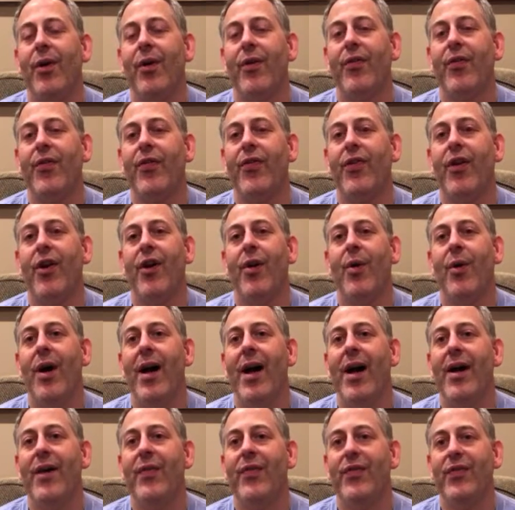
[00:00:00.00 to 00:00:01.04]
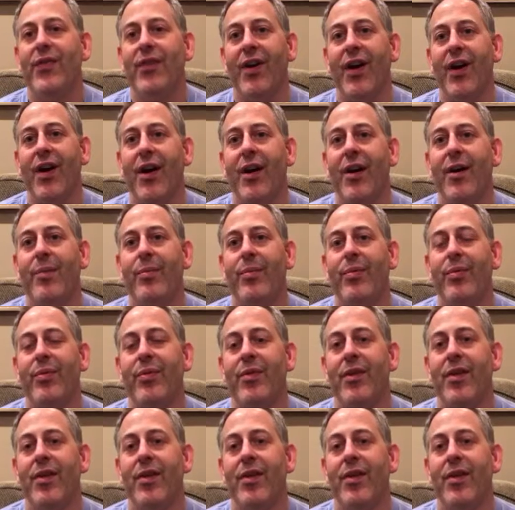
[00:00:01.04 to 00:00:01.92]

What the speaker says: are so effed up.